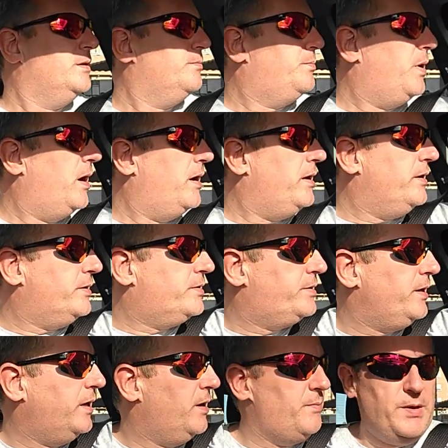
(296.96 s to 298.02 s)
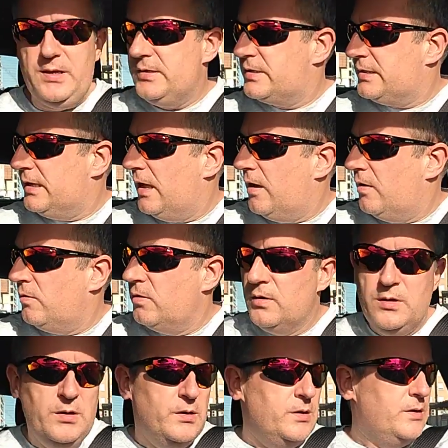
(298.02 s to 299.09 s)
But it's still a bit slow,
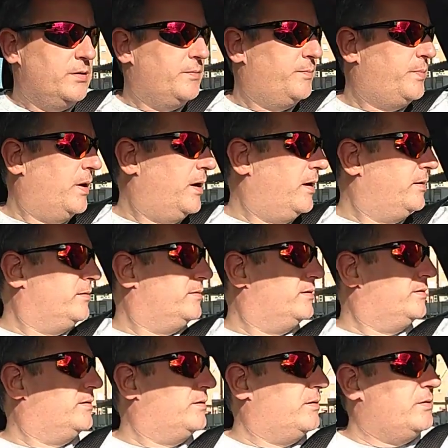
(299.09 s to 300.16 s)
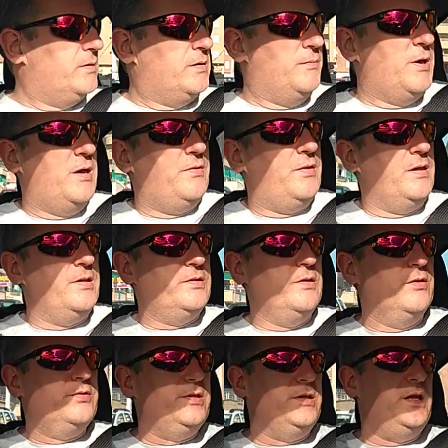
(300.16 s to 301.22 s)
but the main thing is
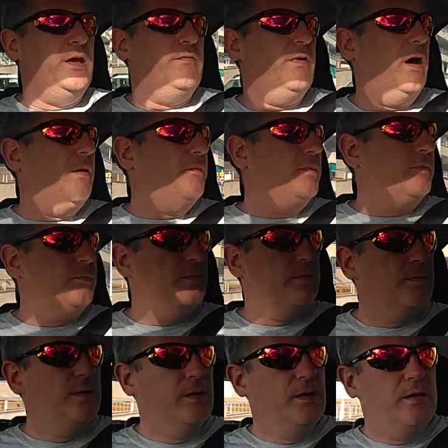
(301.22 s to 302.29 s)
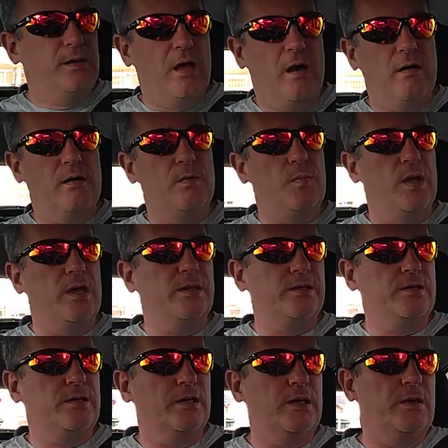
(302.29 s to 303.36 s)
not to give up. The hard
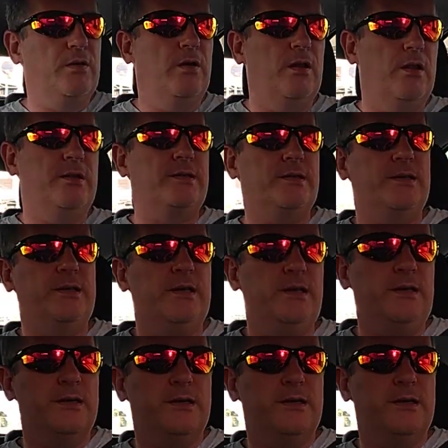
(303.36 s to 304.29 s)
bits, in all honesty,